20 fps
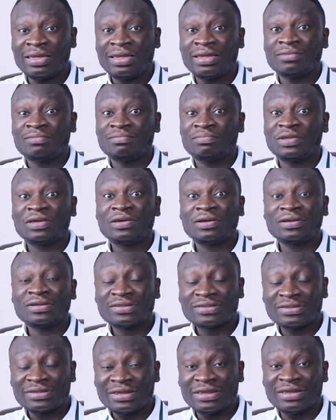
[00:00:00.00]
Because
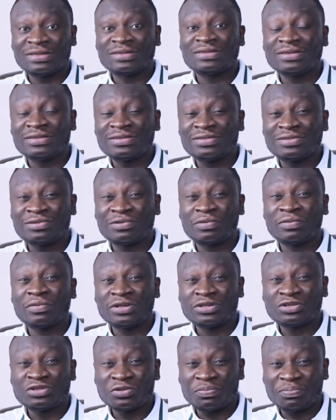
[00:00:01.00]
it is going
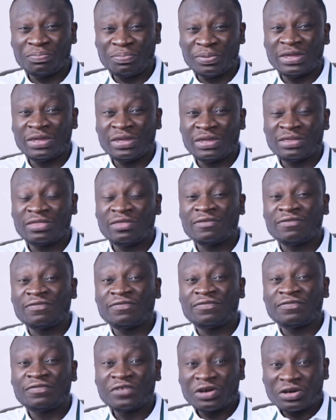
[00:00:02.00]
to be the
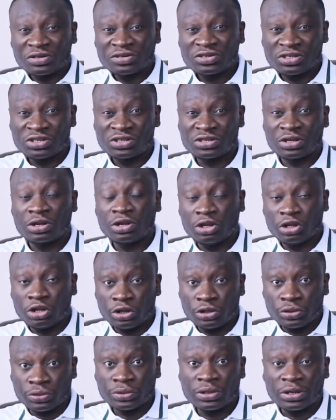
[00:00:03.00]
first
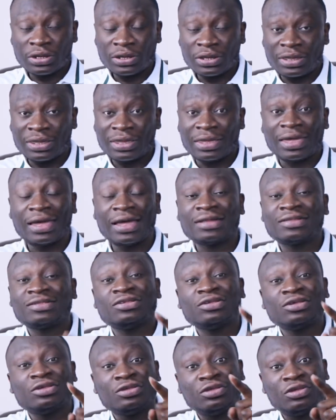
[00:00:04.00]
look at
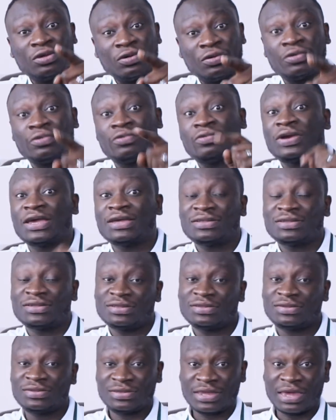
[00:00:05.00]
your writing
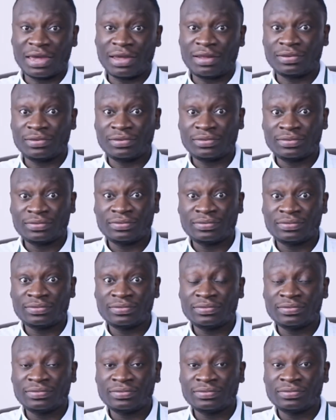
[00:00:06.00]
style.
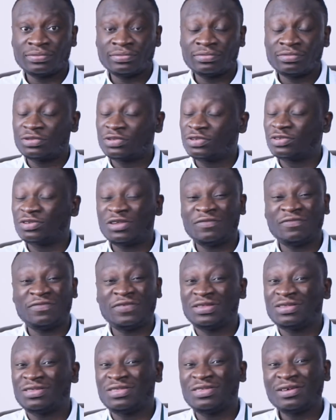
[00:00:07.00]
So if
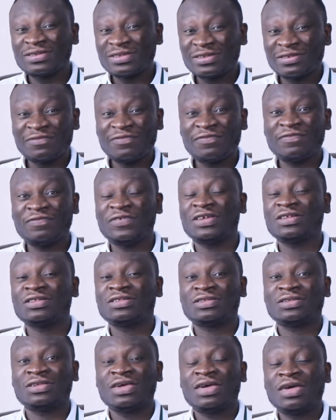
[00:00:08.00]
it doesn't fit
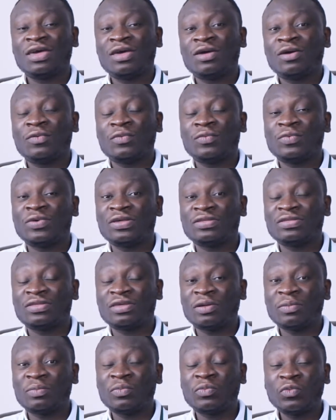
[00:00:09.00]
with
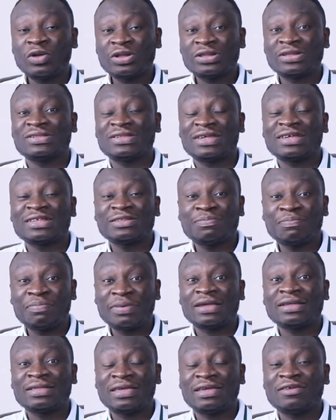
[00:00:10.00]
what is
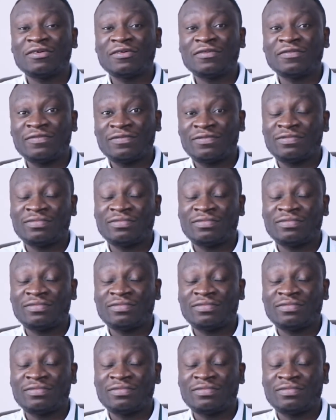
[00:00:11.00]
expected of